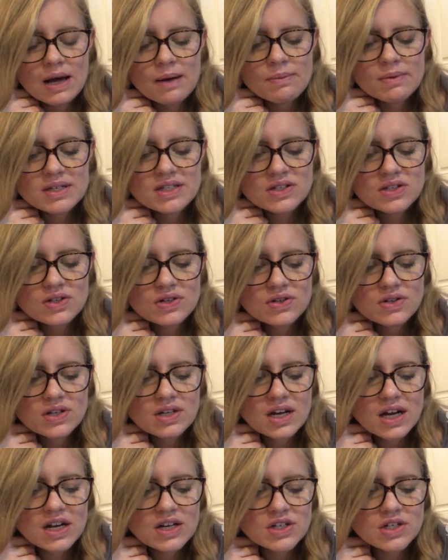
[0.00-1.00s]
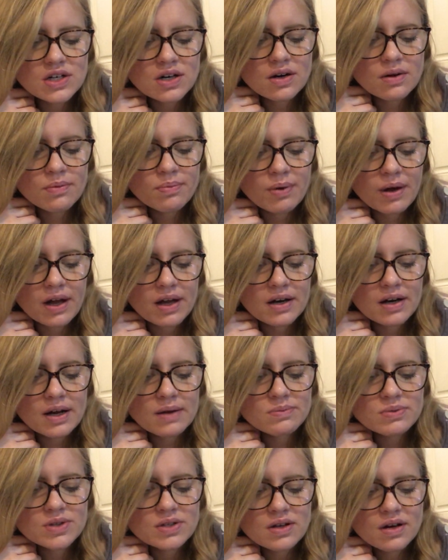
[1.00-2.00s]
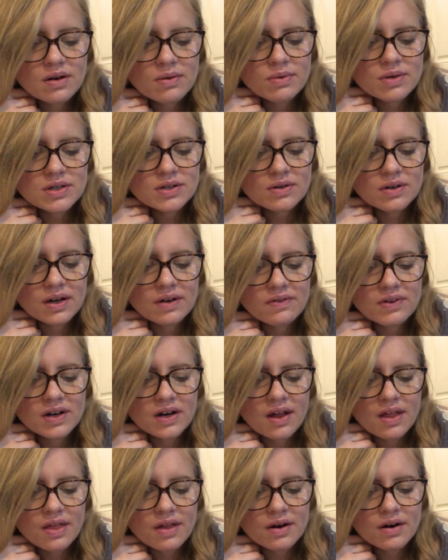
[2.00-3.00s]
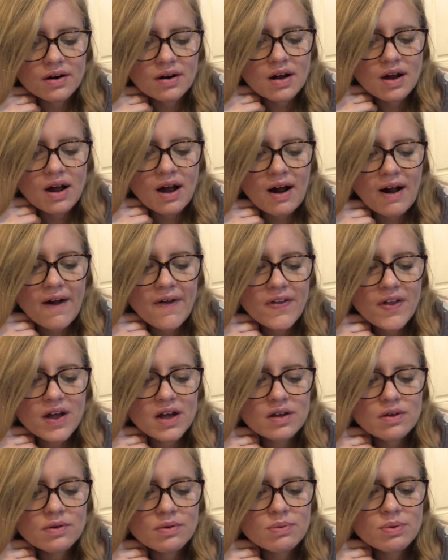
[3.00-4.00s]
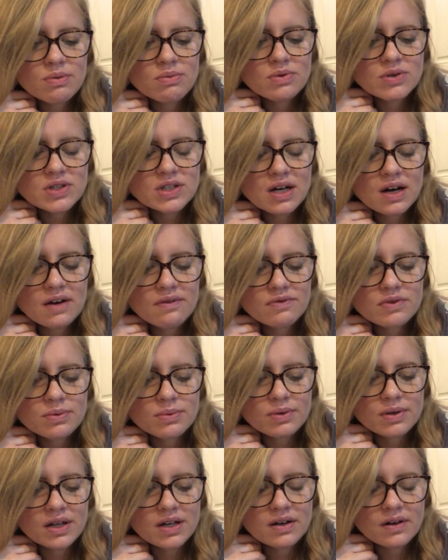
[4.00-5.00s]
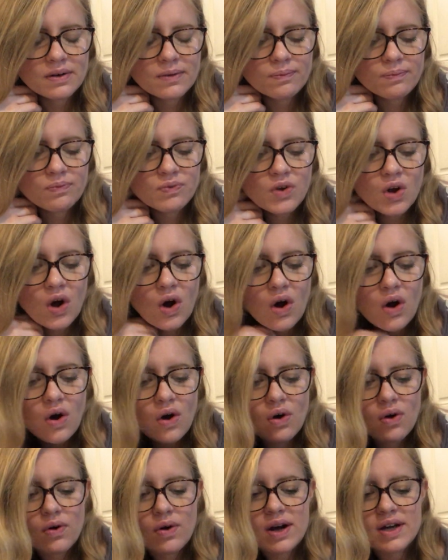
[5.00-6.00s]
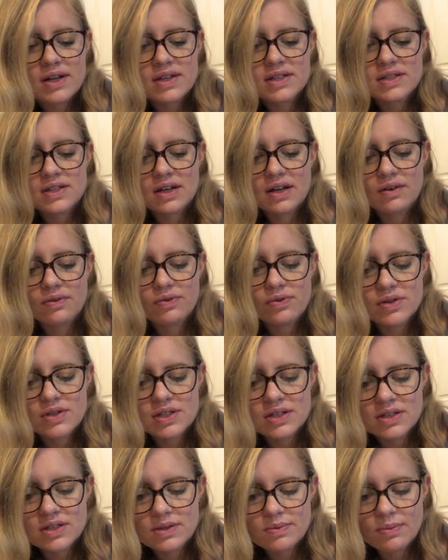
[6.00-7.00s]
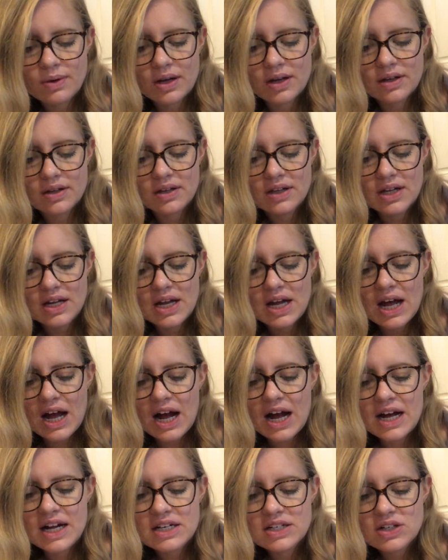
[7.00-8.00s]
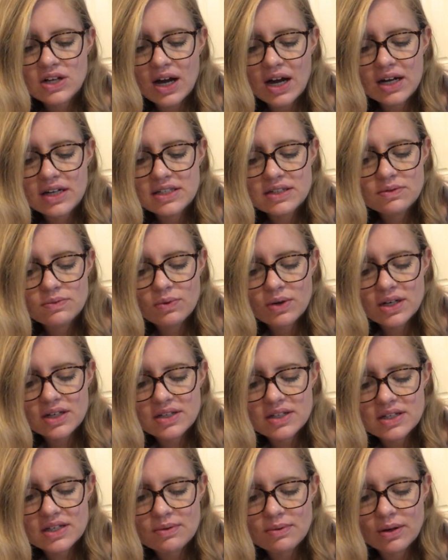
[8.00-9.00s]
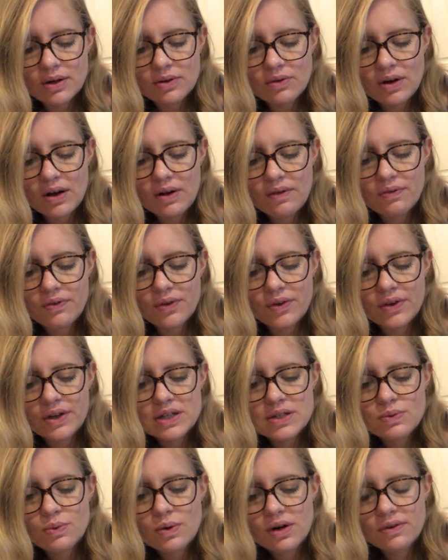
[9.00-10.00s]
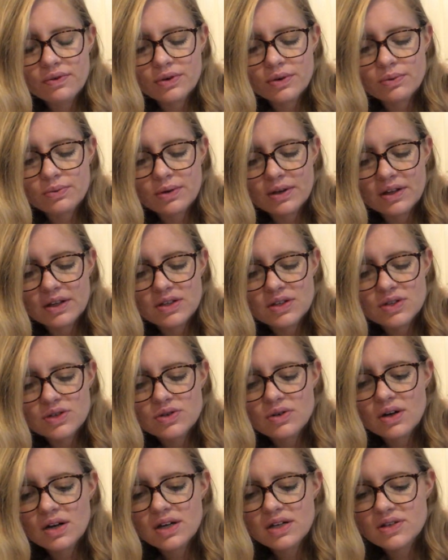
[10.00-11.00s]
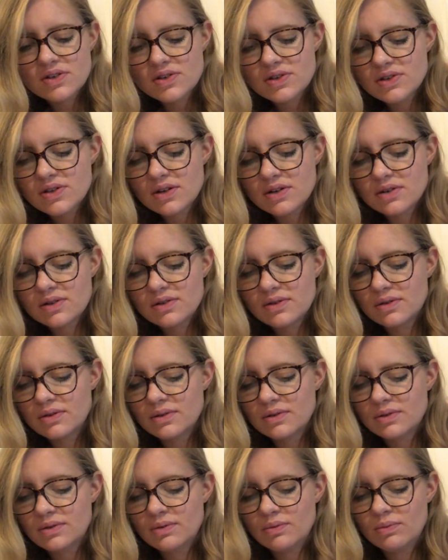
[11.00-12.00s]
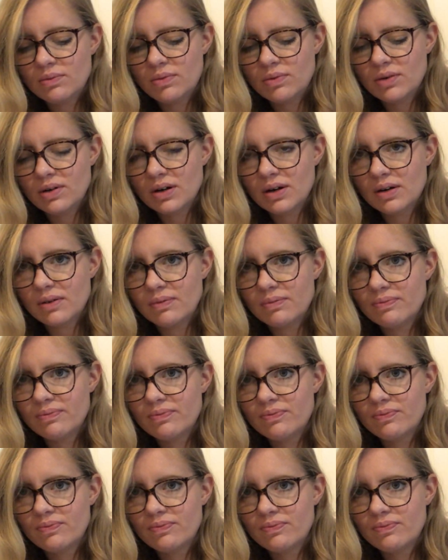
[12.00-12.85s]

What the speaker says: My sisters and I share a bed. I'm sorry we don't have another. I thought you would be most comfortable here. Oh, I said, forcing a smile. I didn't want to seem ungrateful. It's wonderful, really. Straw is so warm.